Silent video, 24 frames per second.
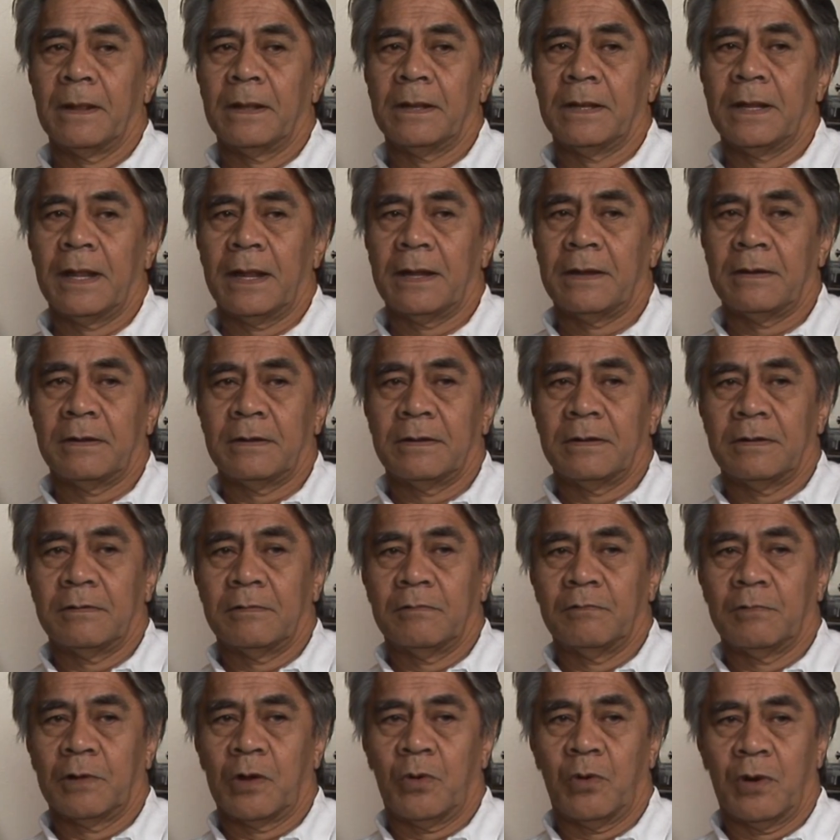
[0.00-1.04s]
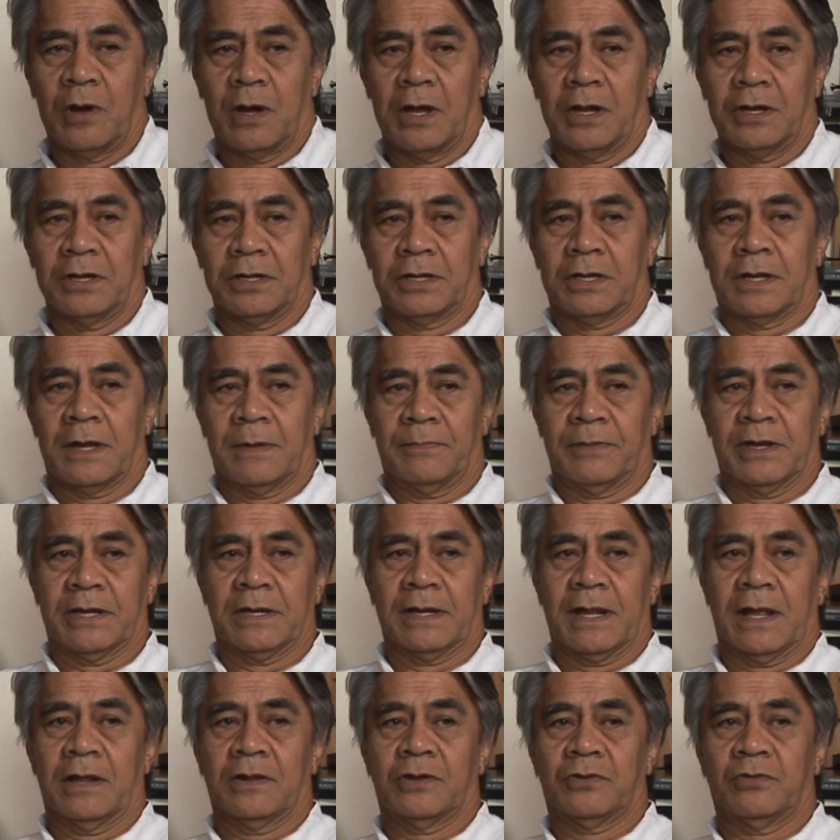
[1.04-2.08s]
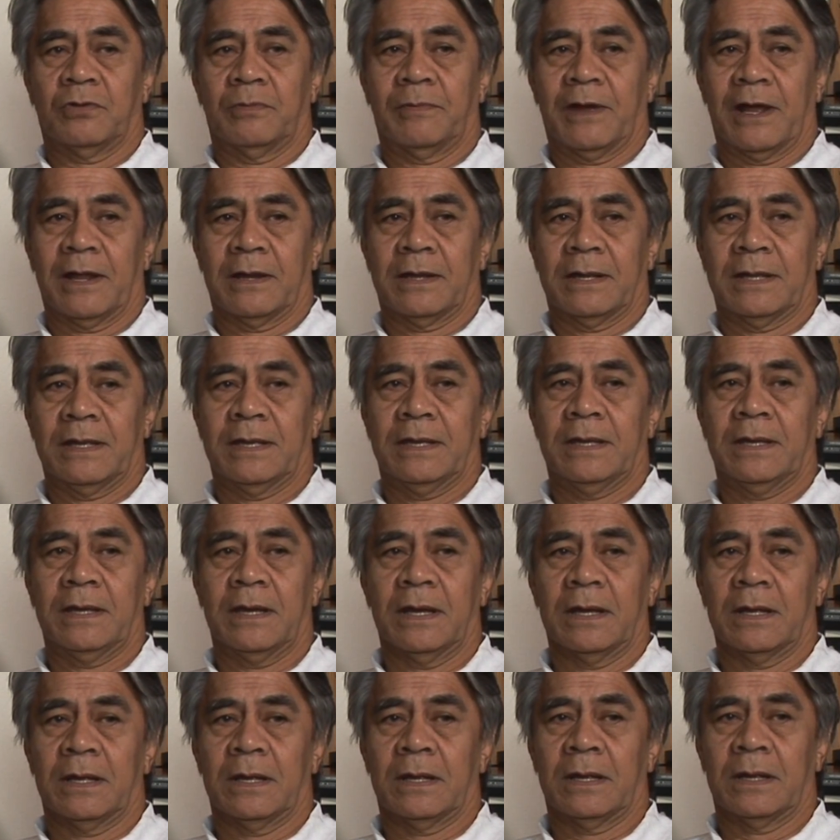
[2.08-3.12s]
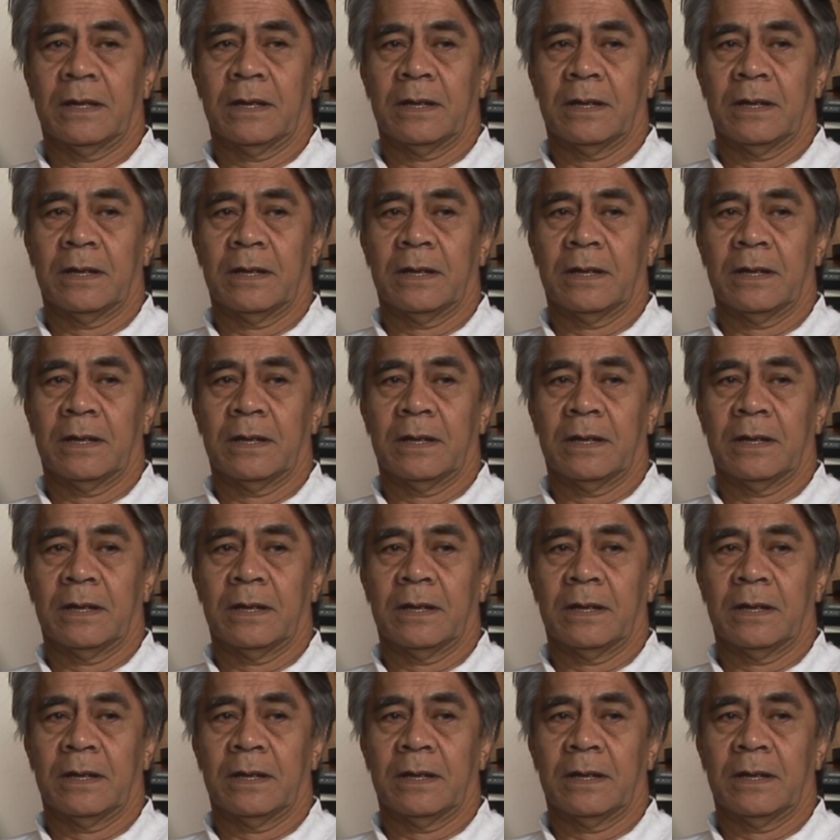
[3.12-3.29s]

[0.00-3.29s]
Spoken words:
that required it coming down to about here,